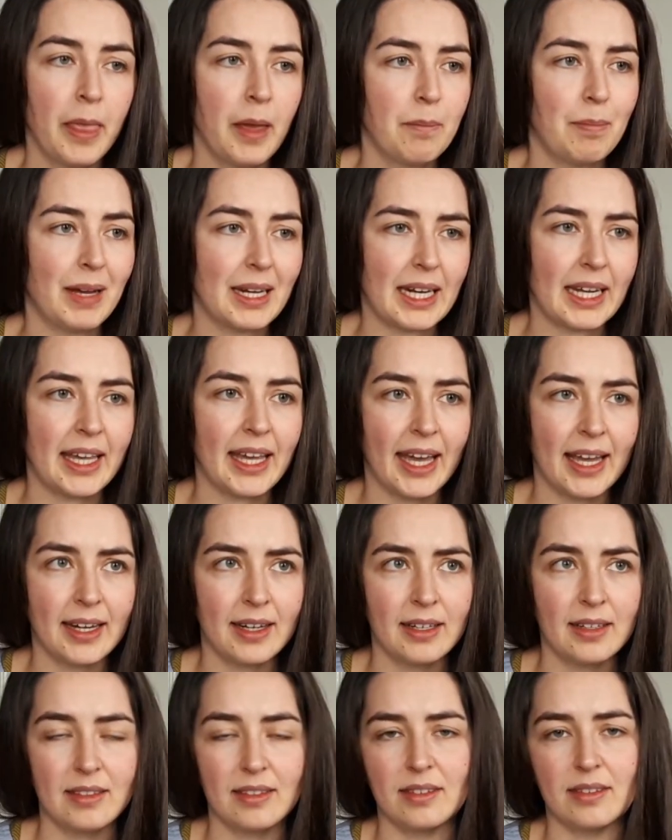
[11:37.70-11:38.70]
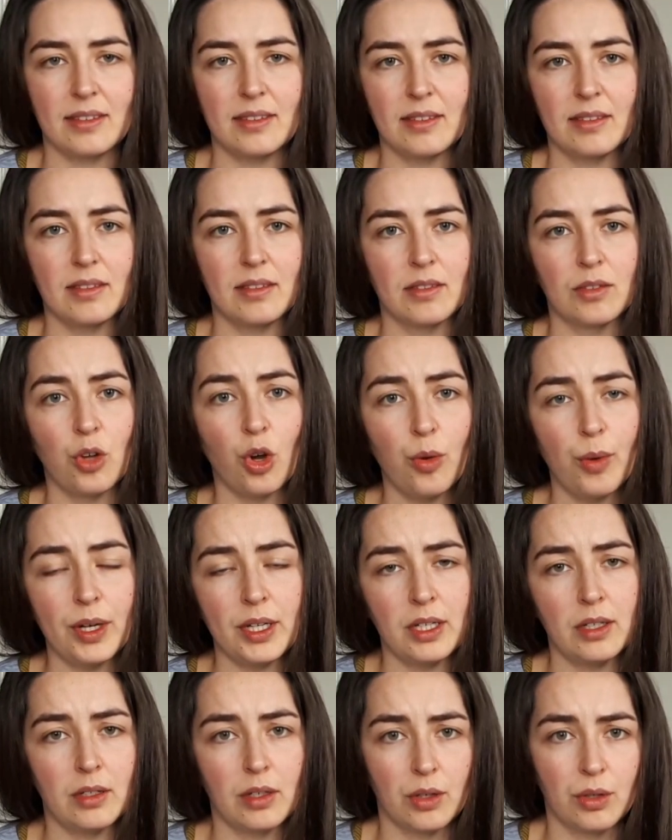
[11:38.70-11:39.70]
but again,
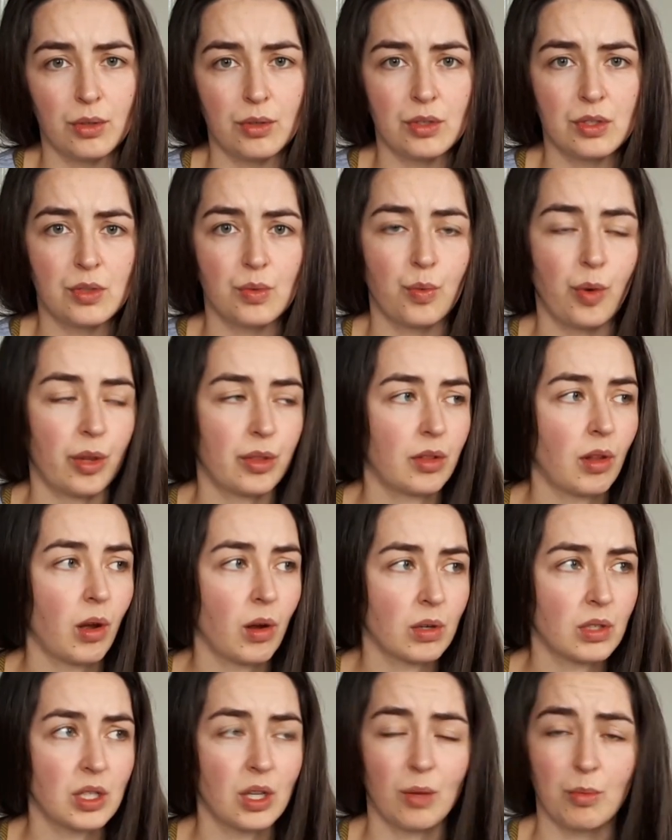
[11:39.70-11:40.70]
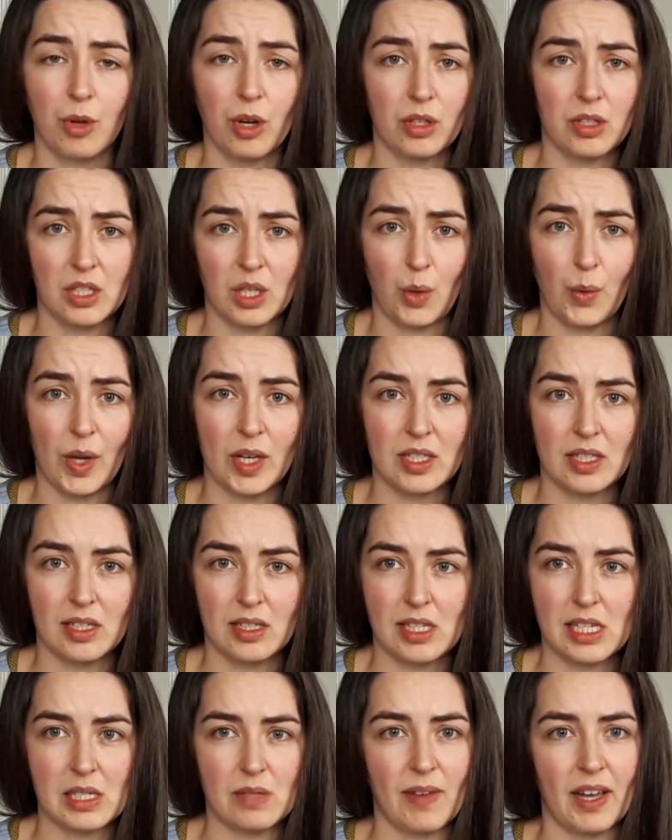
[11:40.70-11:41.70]
nobody knows what long-term consequences
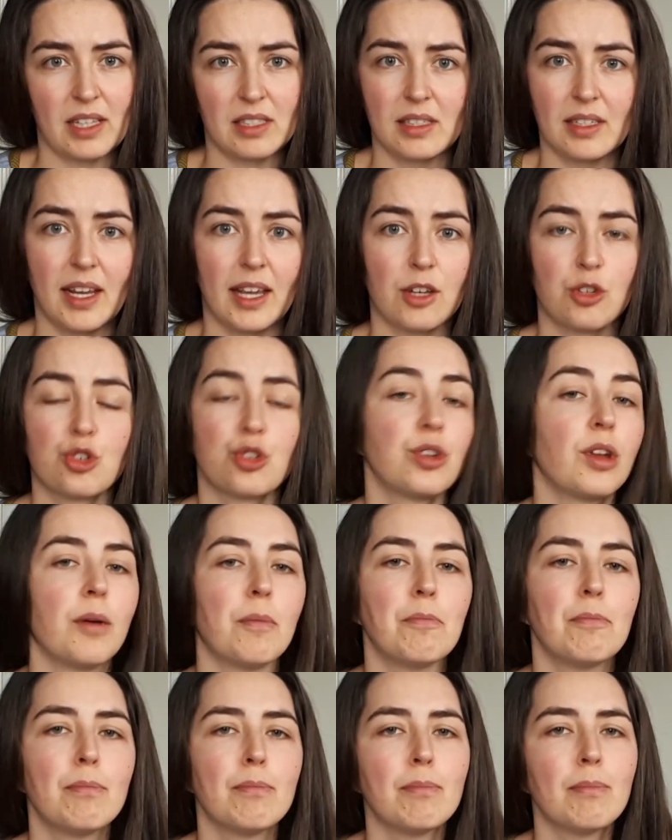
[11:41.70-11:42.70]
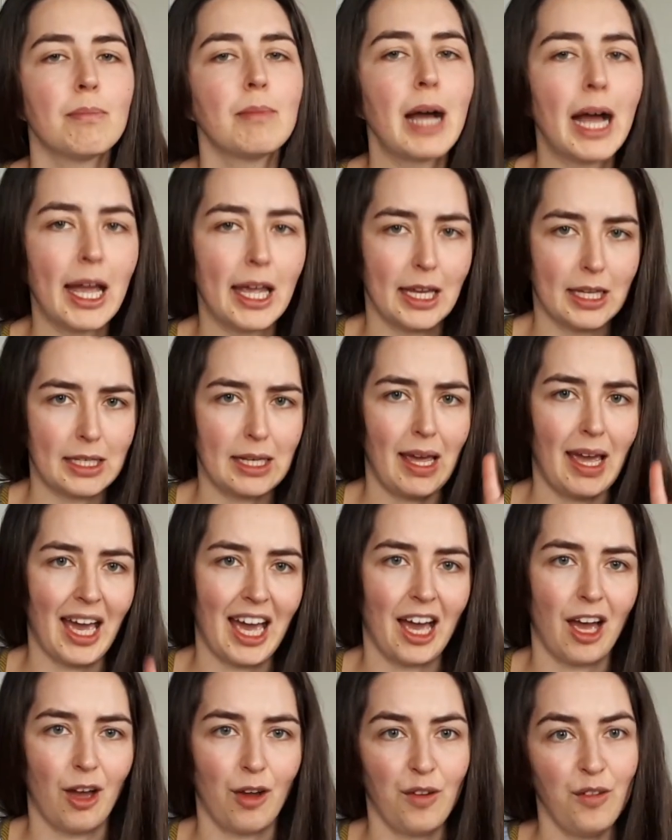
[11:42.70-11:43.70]
this vaccination might
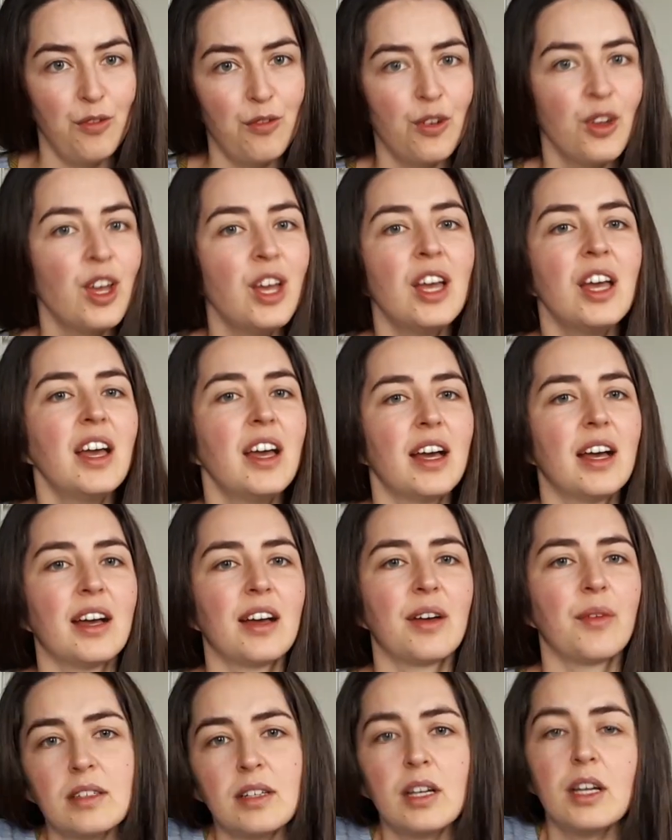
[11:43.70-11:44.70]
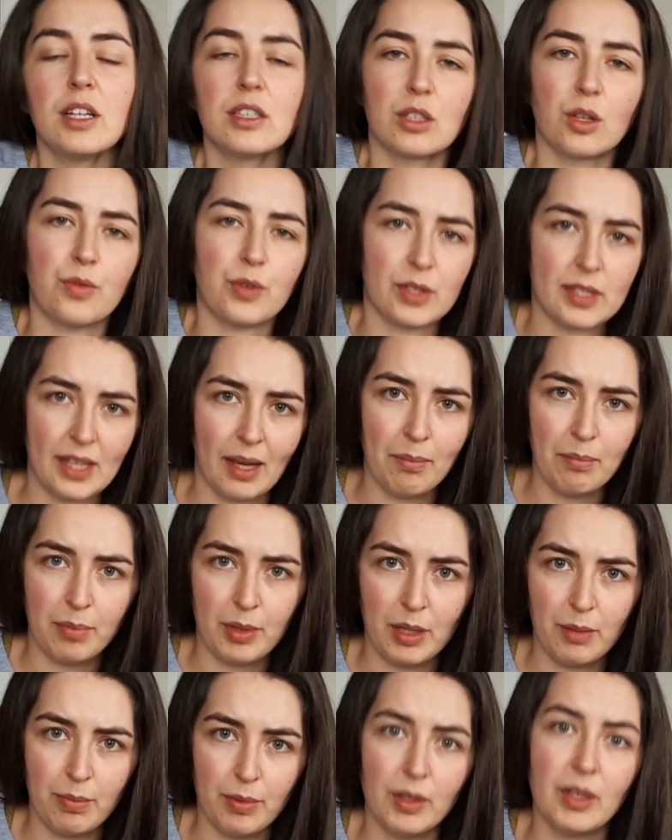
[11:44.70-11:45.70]
have. So for some
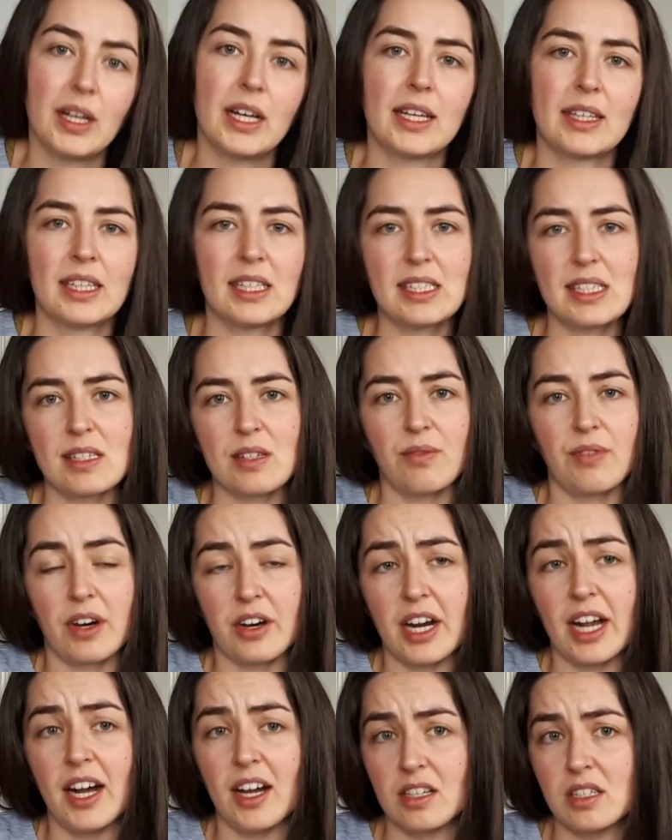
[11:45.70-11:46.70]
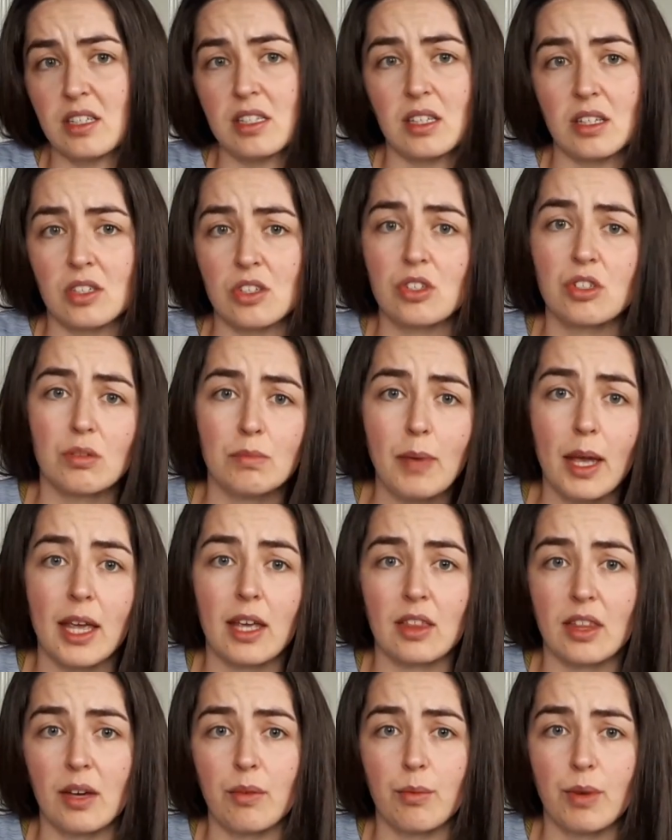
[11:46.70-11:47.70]
people, this is a very hard decision to
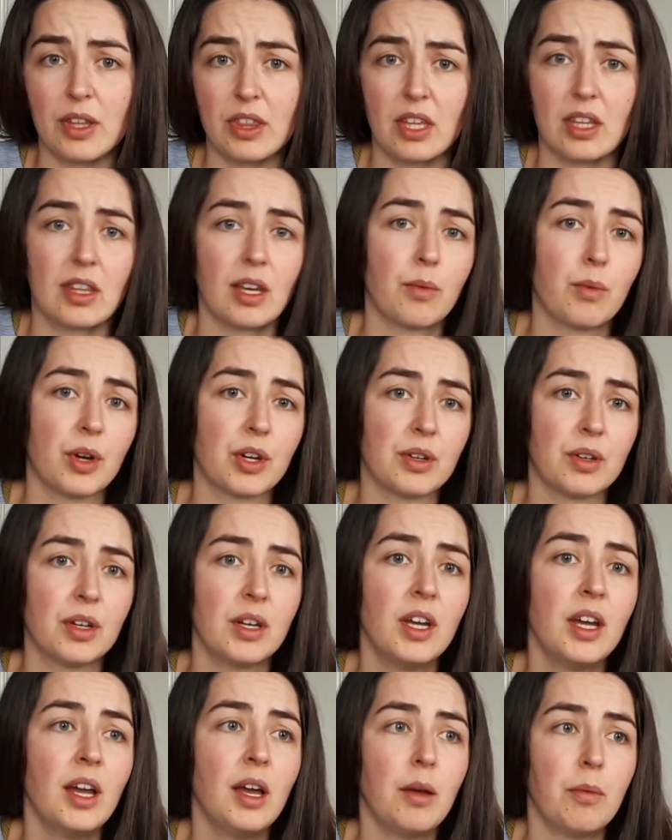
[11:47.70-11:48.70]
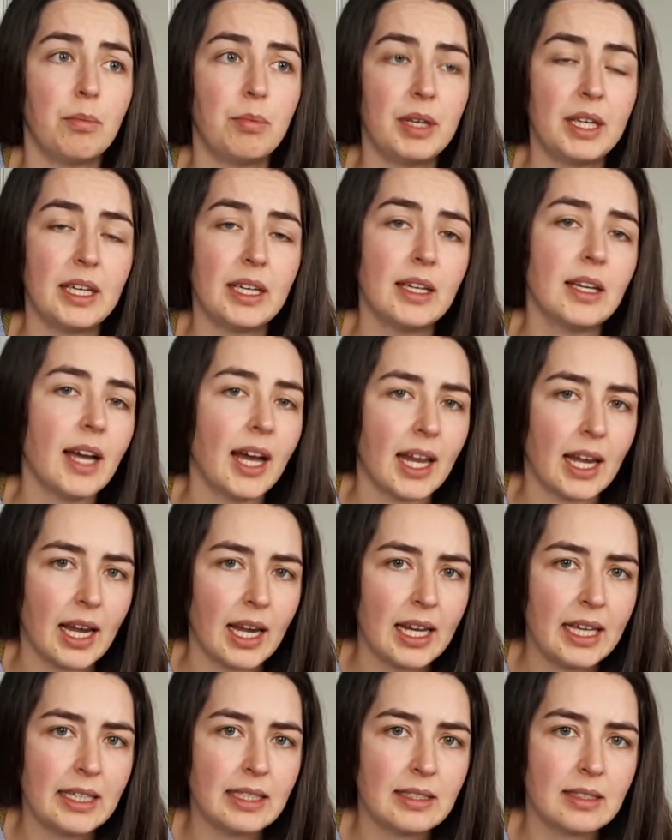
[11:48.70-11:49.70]
make, that whether they want to be at
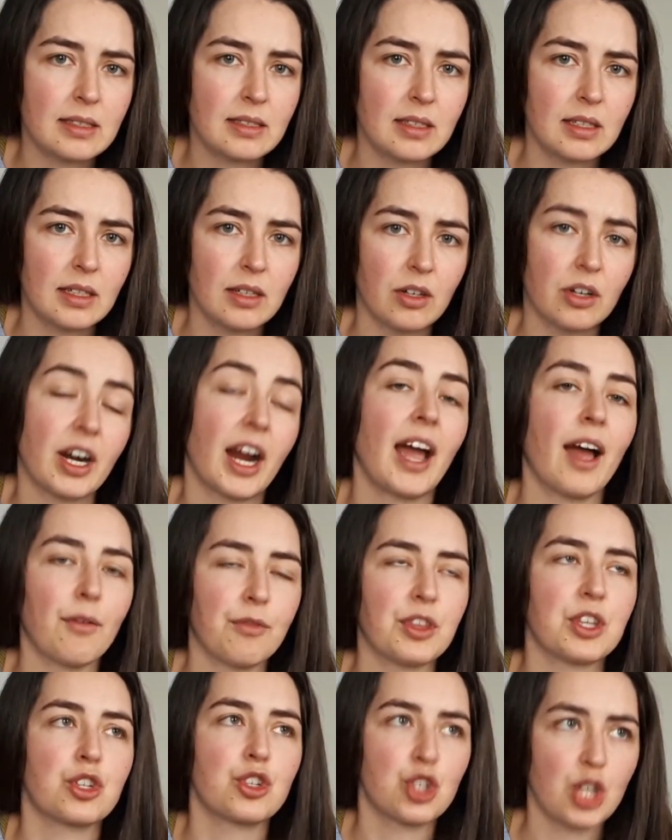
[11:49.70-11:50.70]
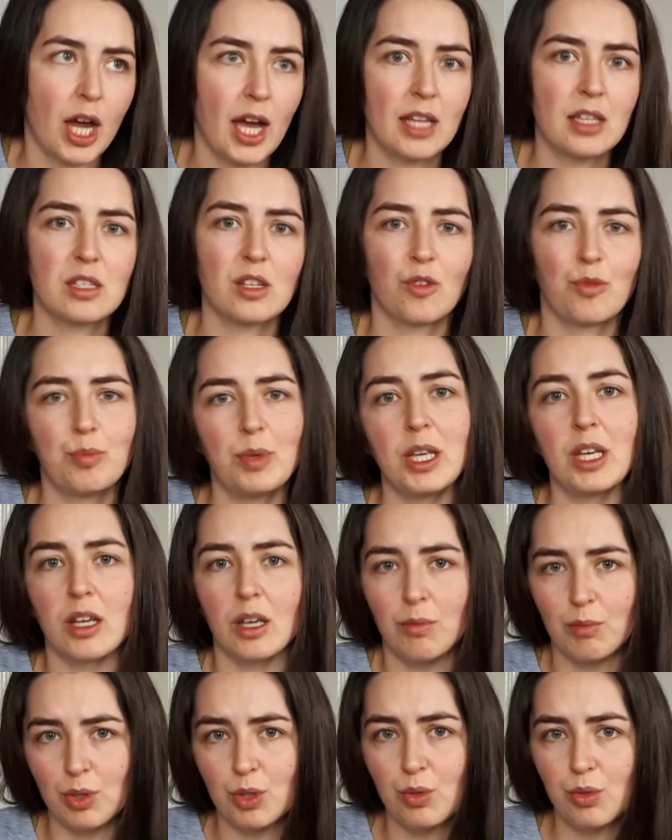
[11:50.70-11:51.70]
least or have the chance of being
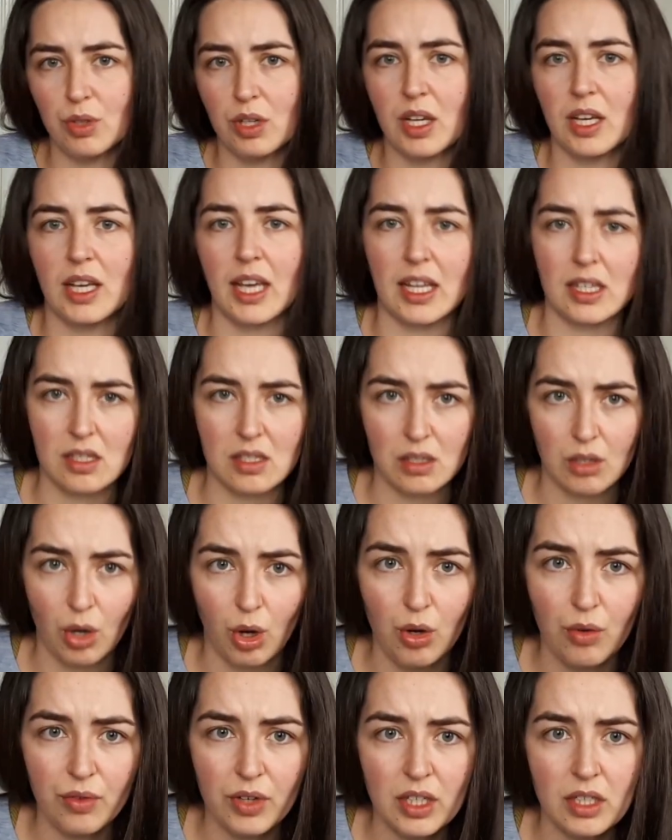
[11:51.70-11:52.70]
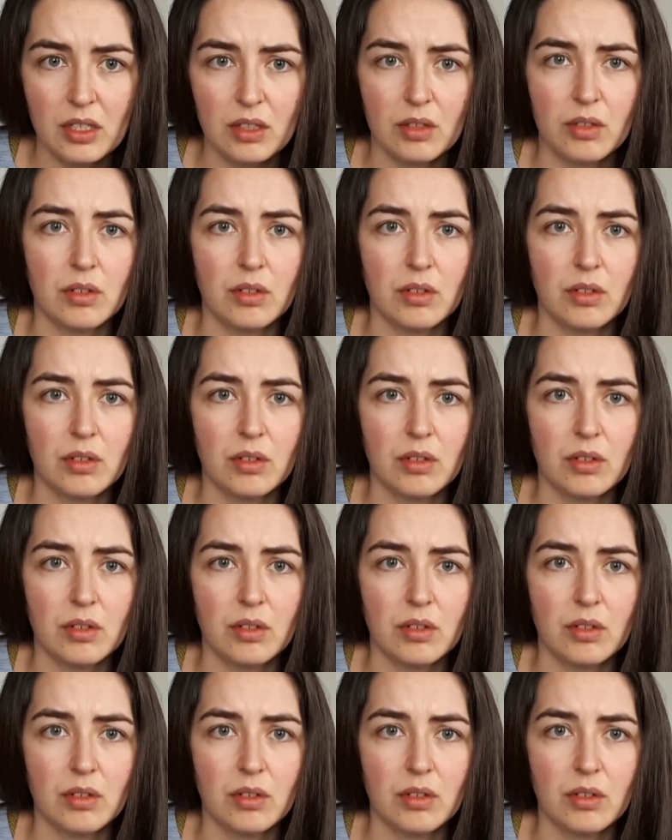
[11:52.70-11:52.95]
immune against COVID,